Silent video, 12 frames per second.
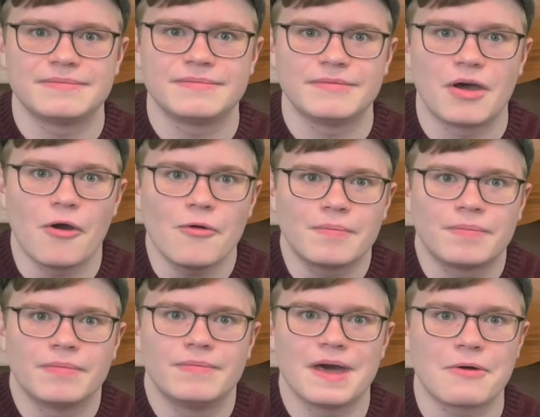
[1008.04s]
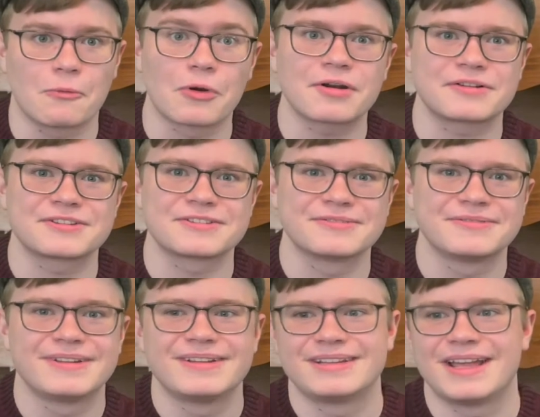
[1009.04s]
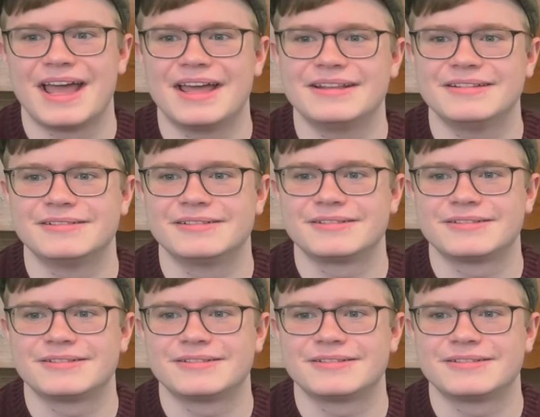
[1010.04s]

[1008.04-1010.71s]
hope that works. And,